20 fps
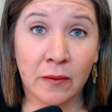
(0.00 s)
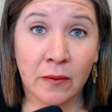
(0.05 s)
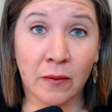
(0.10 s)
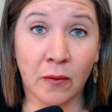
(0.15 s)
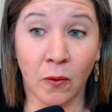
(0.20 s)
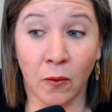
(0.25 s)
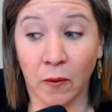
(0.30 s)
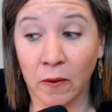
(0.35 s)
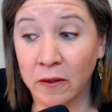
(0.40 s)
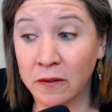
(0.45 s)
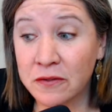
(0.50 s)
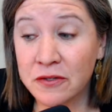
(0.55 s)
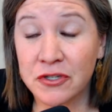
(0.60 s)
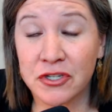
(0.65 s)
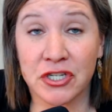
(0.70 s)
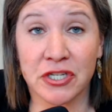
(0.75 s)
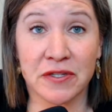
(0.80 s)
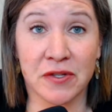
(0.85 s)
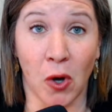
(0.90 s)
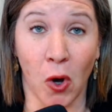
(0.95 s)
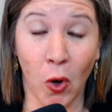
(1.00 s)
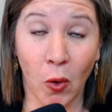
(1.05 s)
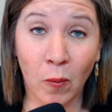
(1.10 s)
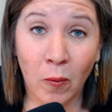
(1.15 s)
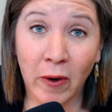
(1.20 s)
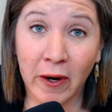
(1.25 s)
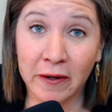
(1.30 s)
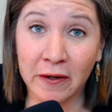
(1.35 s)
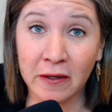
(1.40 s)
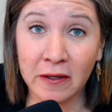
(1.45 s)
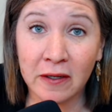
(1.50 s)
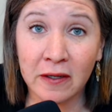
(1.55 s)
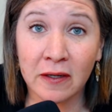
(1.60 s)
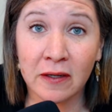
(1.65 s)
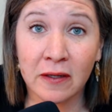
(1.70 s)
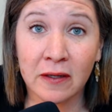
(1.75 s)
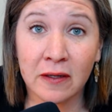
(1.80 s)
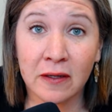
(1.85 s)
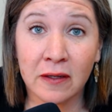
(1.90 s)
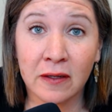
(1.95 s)
Or she's a homewrecker
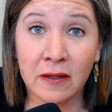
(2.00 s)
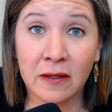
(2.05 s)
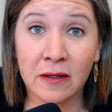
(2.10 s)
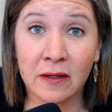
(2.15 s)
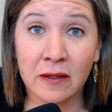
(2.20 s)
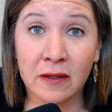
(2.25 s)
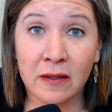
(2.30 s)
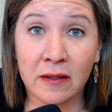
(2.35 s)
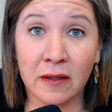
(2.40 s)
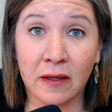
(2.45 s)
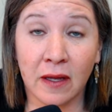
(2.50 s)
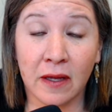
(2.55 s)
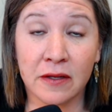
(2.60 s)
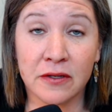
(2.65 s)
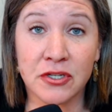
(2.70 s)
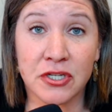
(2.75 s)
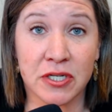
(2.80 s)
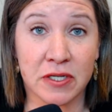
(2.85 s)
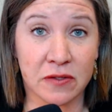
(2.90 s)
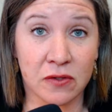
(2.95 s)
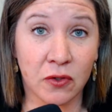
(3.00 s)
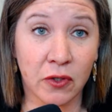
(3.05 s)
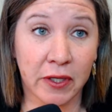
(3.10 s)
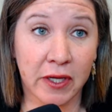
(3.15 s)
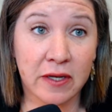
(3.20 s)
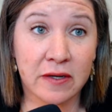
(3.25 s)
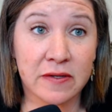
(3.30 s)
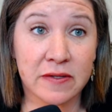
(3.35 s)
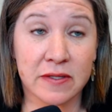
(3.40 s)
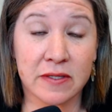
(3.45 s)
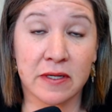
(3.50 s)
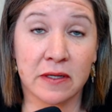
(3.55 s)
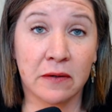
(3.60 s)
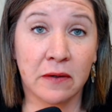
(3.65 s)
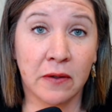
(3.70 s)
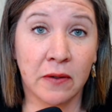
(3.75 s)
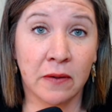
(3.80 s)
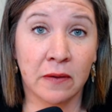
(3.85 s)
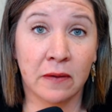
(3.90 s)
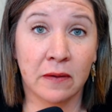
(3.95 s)
and she's looking to
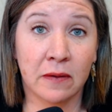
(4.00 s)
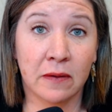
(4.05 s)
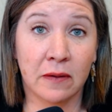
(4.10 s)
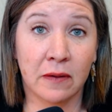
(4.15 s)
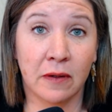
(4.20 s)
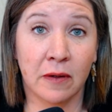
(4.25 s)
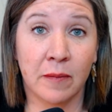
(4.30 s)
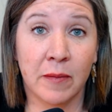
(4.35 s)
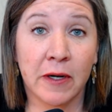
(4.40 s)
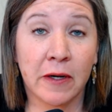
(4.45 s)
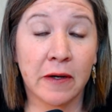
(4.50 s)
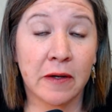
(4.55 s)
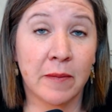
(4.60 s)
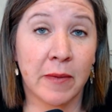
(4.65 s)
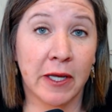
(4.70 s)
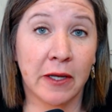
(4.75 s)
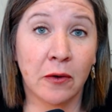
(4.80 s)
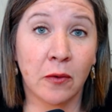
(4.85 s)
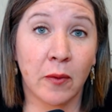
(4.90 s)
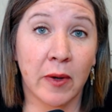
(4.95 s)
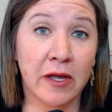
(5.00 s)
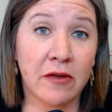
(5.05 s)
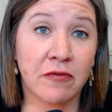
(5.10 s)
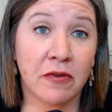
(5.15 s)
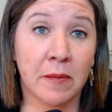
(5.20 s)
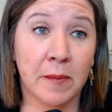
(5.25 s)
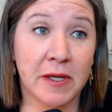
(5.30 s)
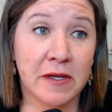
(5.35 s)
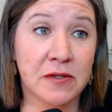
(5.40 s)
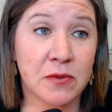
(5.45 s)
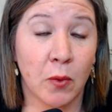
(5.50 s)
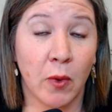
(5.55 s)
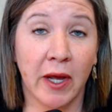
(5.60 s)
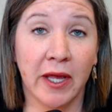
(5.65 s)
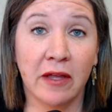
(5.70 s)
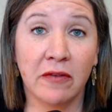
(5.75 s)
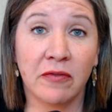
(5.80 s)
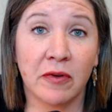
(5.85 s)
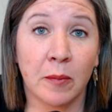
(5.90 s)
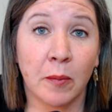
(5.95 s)
steal a married man away from his
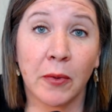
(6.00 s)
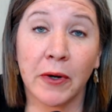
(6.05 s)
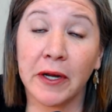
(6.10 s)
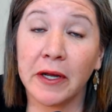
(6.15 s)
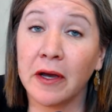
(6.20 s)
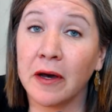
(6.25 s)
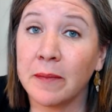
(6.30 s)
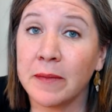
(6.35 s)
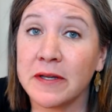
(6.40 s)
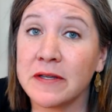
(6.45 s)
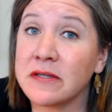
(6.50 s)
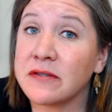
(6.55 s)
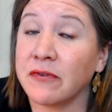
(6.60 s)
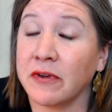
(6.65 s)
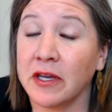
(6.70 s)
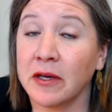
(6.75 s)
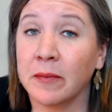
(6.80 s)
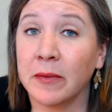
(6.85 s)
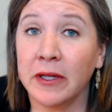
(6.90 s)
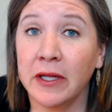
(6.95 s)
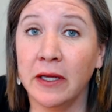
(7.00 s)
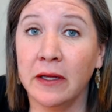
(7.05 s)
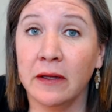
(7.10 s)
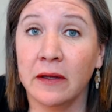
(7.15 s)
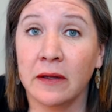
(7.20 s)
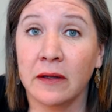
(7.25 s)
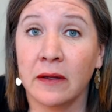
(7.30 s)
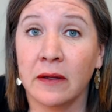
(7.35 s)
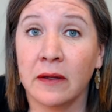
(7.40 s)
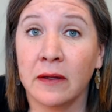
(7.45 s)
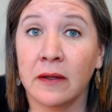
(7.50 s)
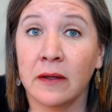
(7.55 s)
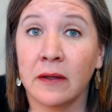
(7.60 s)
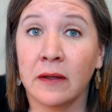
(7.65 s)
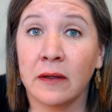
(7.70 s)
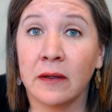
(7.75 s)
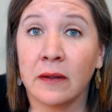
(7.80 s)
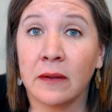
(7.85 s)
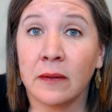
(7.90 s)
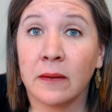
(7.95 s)
wife and break up his family.
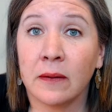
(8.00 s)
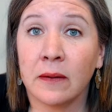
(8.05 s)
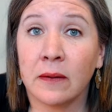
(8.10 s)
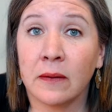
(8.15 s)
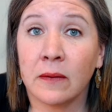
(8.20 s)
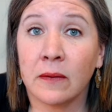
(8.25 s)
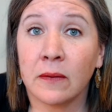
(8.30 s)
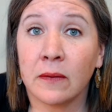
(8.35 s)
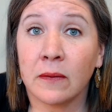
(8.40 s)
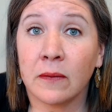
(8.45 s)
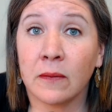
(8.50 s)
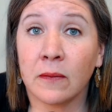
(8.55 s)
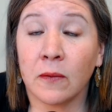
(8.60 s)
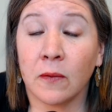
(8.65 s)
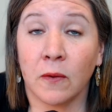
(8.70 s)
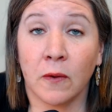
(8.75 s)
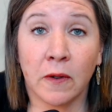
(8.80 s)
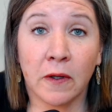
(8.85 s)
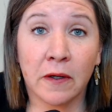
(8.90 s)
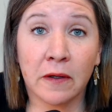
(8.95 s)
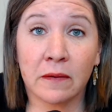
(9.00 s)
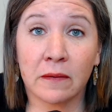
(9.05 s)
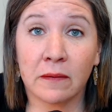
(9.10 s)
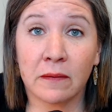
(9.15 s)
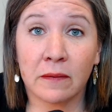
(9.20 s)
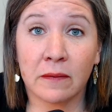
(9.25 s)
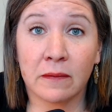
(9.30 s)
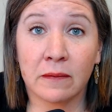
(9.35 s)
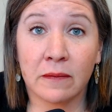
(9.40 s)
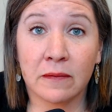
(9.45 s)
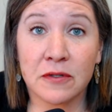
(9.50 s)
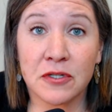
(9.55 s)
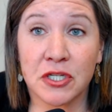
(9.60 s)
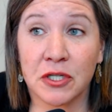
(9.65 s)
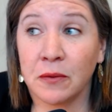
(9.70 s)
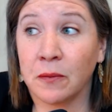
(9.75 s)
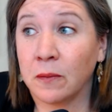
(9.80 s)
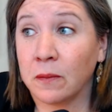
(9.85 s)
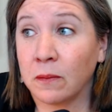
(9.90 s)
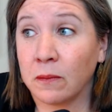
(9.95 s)
Or
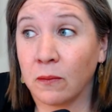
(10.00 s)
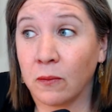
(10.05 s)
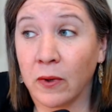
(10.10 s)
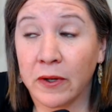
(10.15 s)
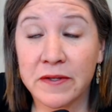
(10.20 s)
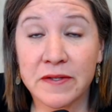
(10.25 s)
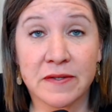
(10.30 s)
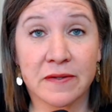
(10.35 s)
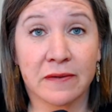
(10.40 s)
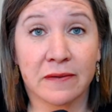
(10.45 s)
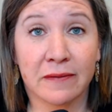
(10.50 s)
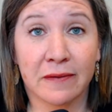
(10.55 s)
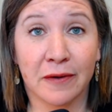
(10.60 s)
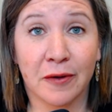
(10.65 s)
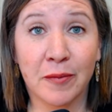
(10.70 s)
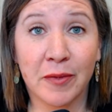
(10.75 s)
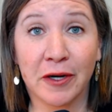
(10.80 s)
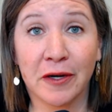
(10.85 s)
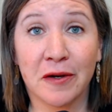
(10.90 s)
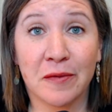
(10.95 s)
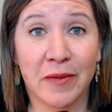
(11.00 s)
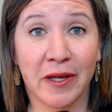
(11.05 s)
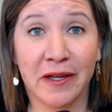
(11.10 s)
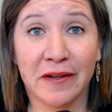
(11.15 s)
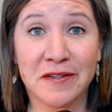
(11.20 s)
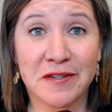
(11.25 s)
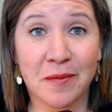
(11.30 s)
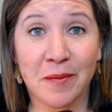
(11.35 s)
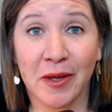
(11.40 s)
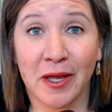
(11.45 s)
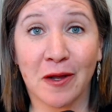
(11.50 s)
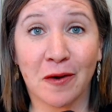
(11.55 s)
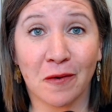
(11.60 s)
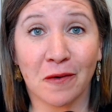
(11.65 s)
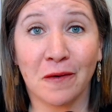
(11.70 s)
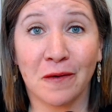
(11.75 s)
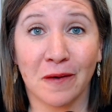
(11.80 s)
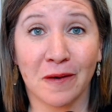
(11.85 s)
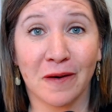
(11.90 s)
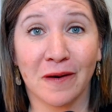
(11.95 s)
she wants a married man to
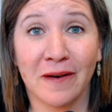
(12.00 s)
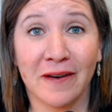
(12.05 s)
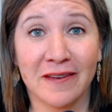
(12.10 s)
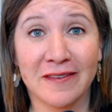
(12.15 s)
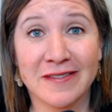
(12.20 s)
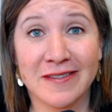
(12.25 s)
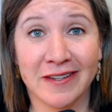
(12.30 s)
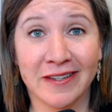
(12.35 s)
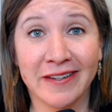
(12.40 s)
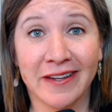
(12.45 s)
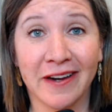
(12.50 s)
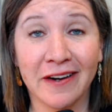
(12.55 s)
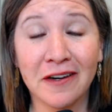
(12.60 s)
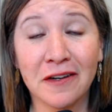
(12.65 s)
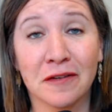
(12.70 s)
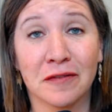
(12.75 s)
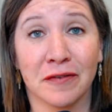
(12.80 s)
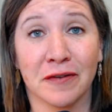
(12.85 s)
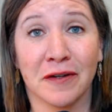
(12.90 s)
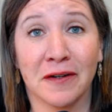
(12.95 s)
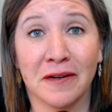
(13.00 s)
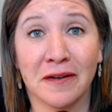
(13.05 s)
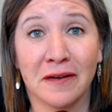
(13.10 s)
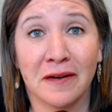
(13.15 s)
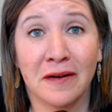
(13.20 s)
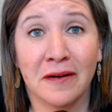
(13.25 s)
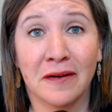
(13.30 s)
bankroll her and take care of her.